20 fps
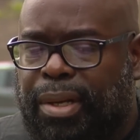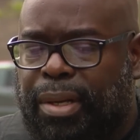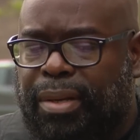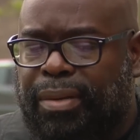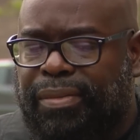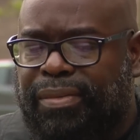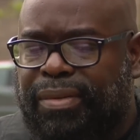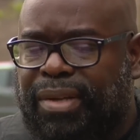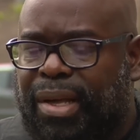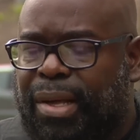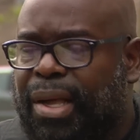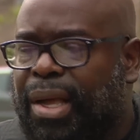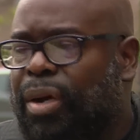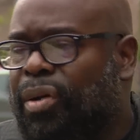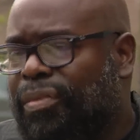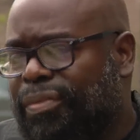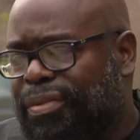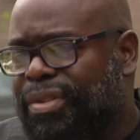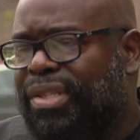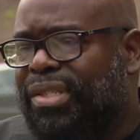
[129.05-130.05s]
of uh,
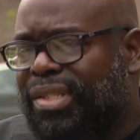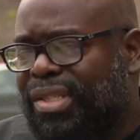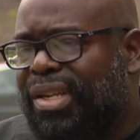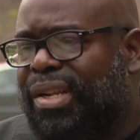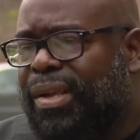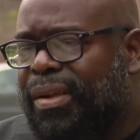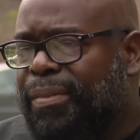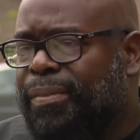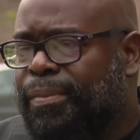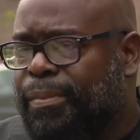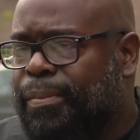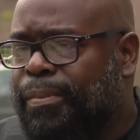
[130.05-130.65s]
help for the city.